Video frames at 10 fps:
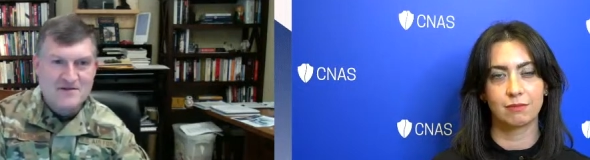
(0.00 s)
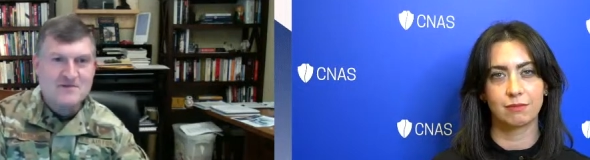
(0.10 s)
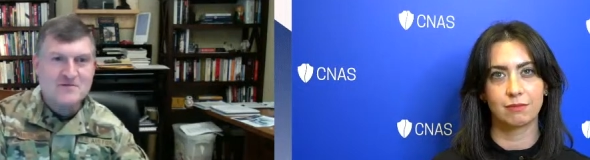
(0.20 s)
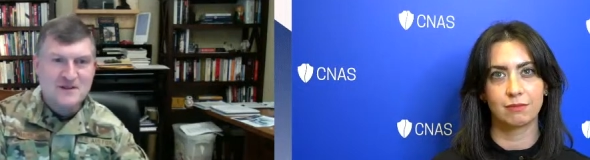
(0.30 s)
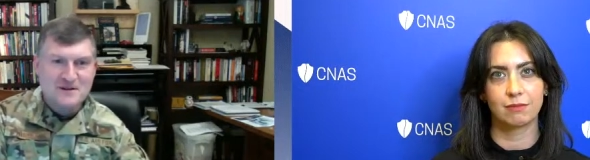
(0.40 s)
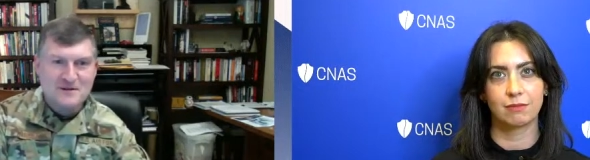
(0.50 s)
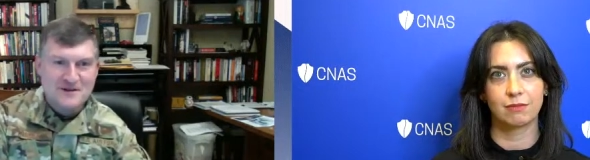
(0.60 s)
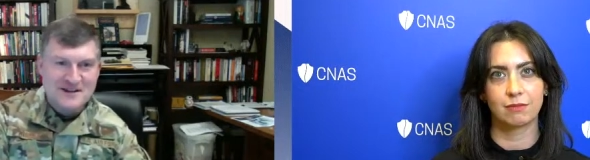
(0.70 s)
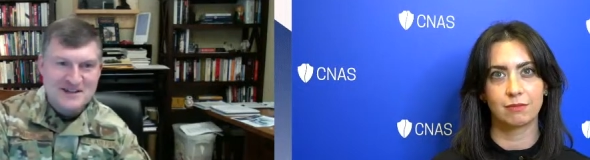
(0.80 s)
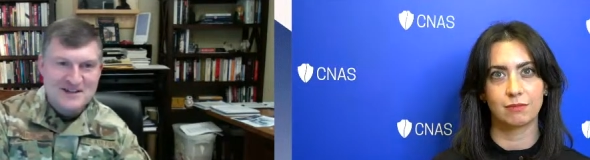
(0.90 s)

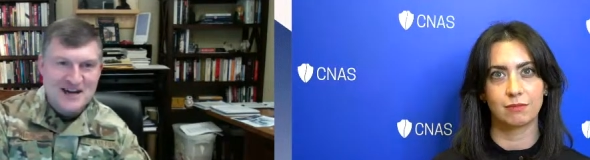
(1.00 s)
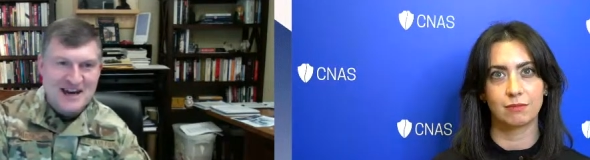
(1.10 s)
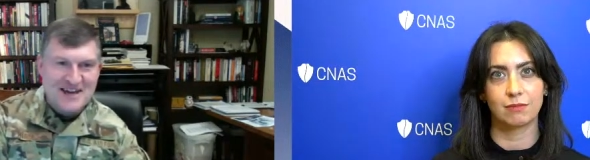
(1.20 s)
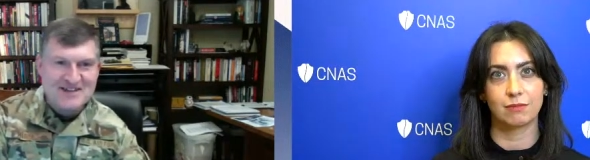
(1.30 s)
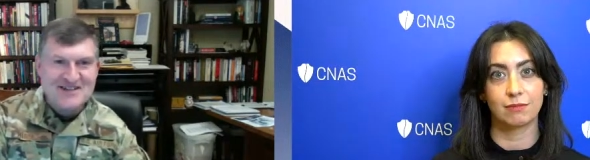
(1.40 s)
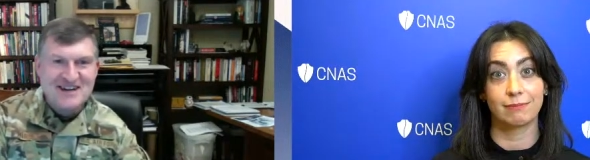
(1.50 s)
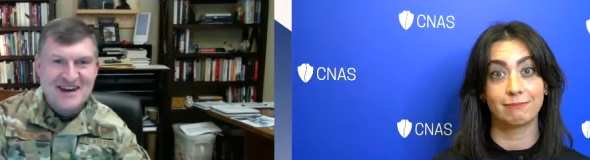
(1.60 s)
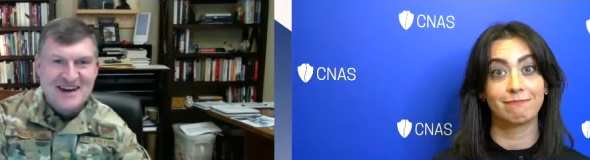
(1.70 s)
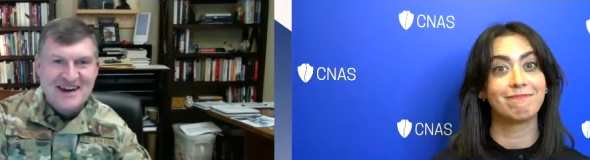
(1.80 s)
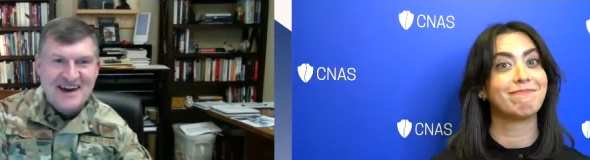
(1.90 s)
Speaker 1: 2030 to change
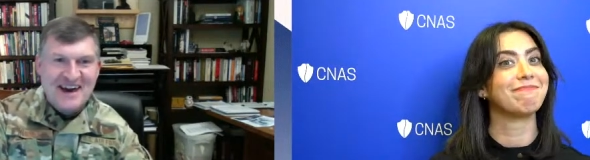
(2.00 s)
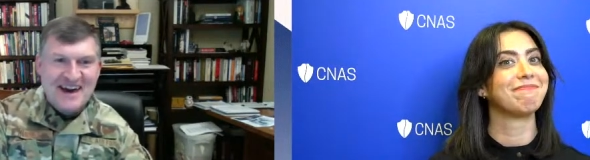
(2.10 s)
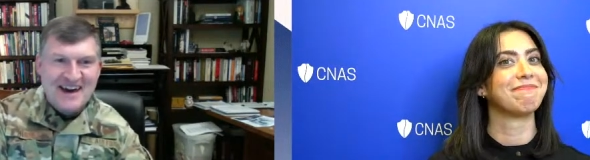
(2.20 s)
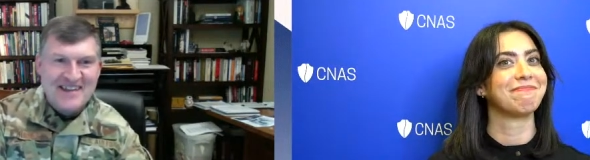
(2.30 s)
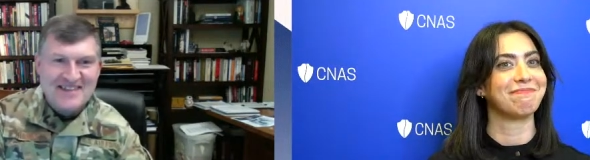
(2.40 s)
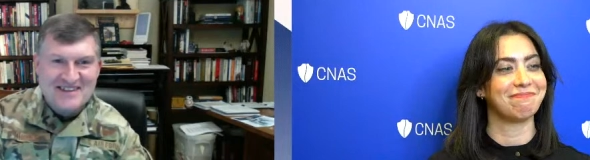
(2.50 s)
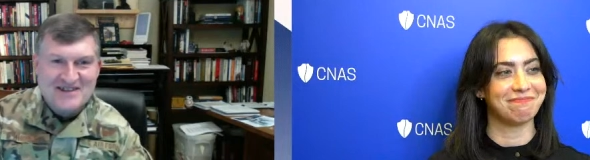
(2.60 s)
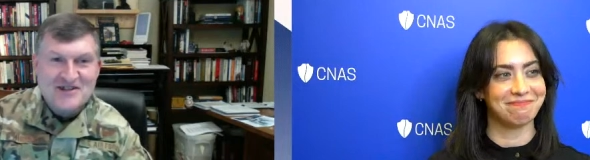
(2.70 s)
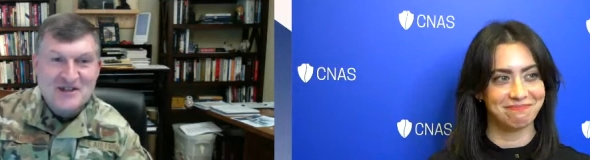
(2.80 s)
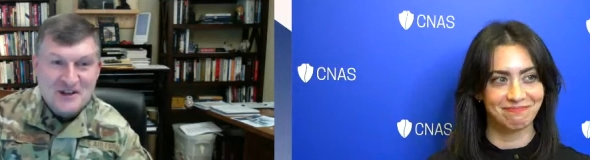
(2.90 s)
and
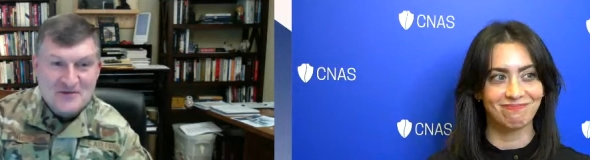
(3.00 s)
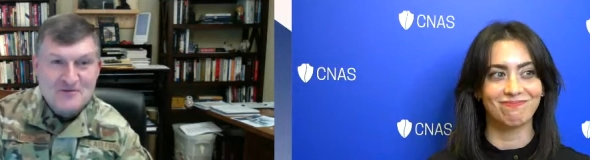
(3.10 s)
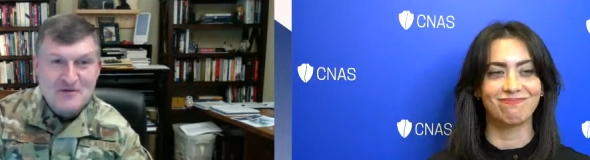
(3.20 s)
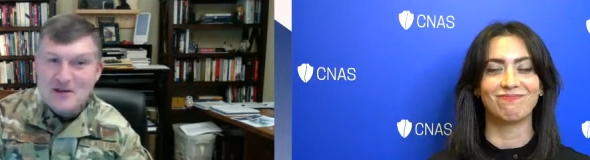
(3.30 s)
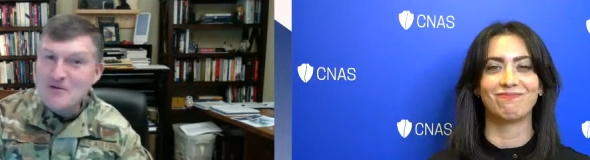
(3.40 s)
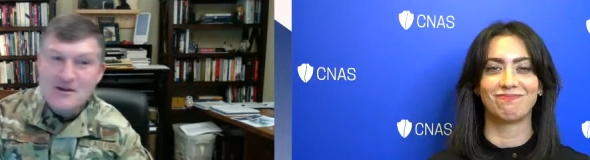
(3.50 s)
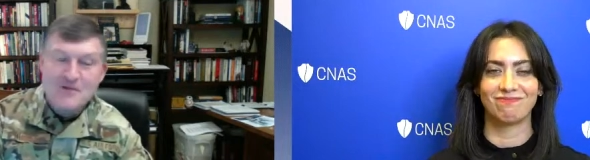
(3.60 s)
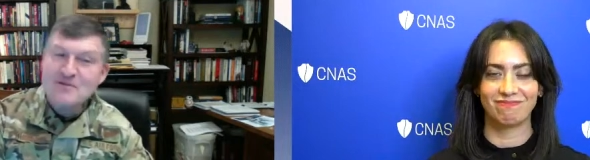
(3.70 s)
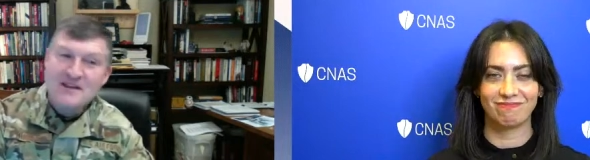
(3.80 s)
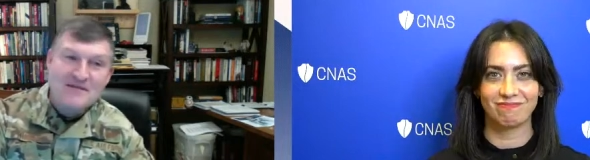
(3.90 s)
generally we don't
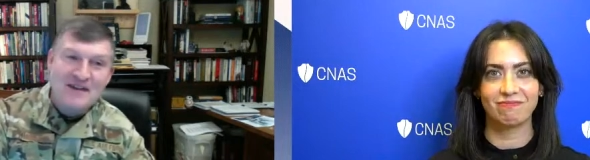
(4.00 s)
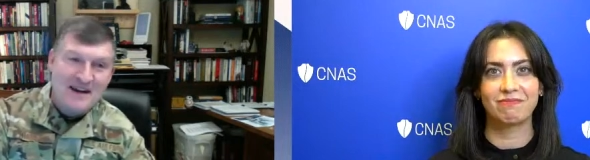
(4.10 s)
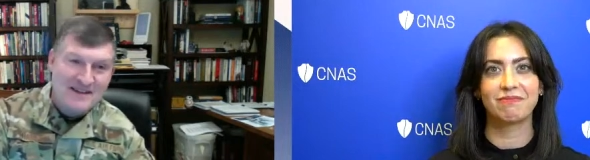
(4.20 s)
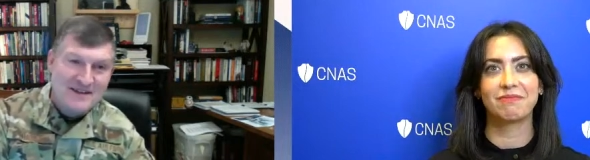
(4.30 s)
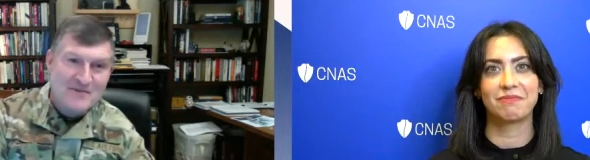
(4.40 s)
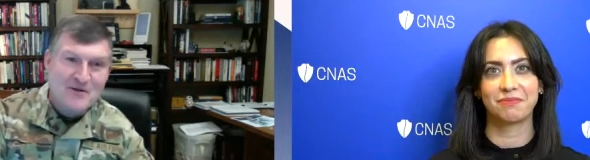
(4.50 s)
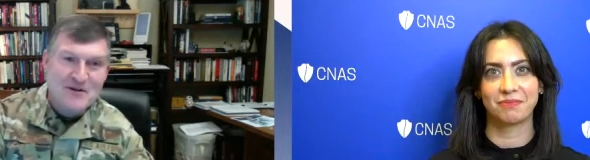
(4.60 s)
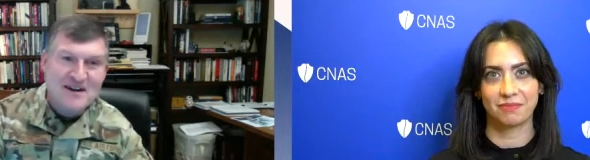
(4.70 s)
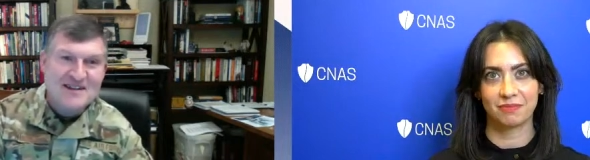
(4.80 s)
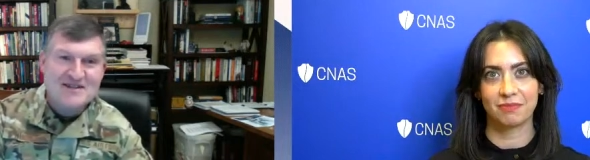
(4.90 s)
believe that anymore
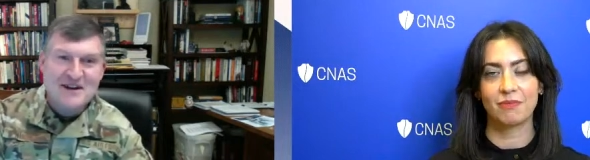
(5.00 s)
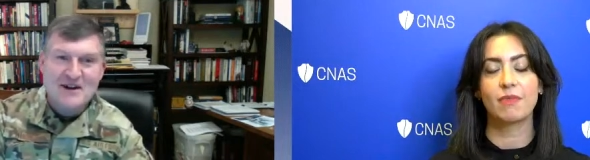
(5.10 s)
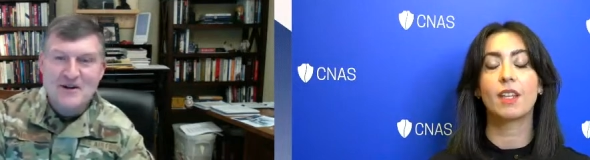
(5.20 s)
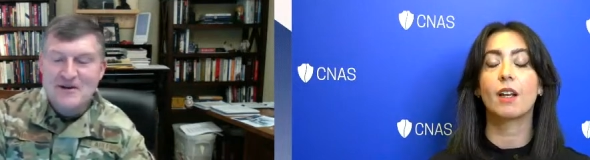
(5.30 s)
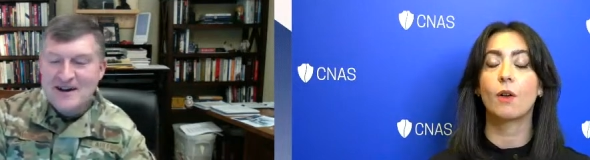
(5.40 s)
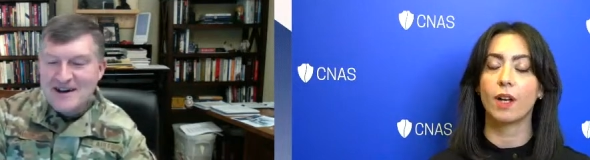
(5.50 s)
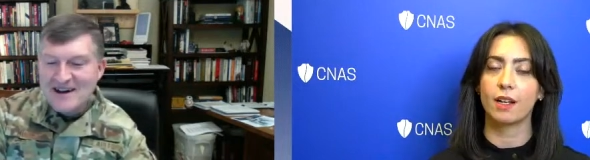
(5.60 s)
and so,